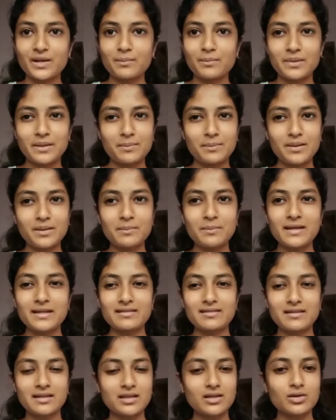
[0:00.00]
people may
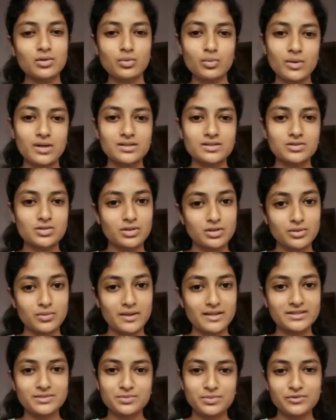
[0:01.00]
think once or
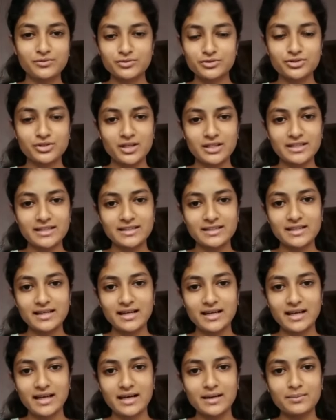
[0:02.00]
twice before joining the
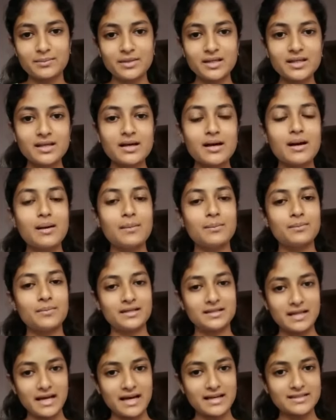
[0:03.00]
academy, but
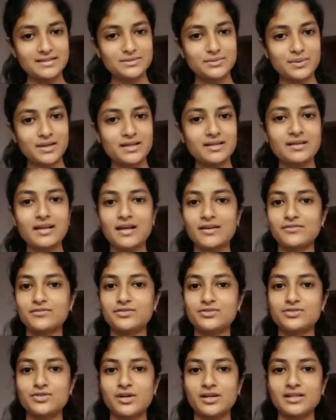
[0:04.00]
I swear
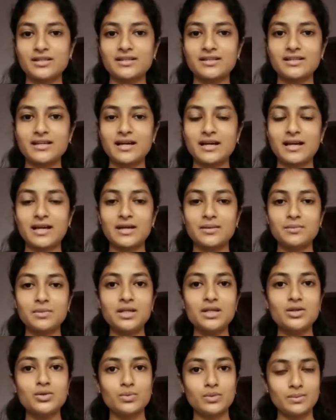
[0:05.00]
after joining the
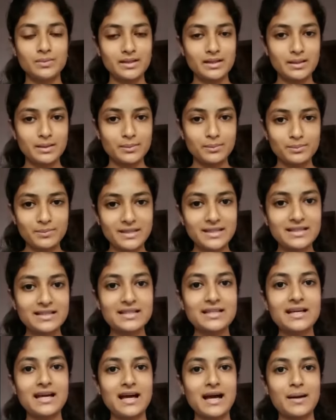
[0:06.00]
academy, you will be
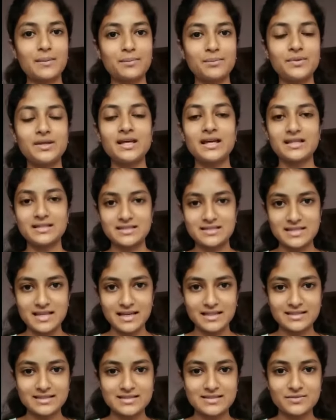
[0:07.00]
completely happy and
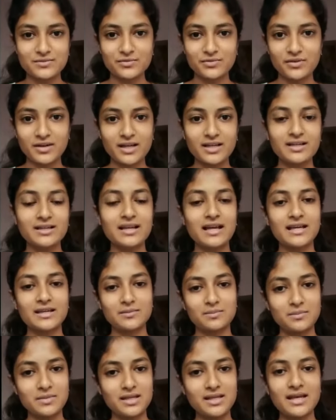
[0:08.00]
satisfied
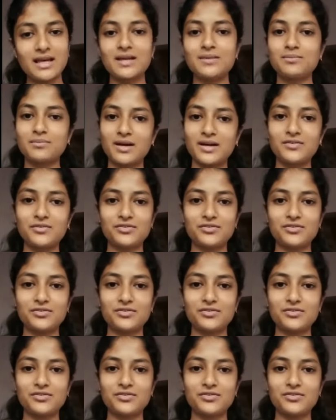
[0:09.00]
like me and my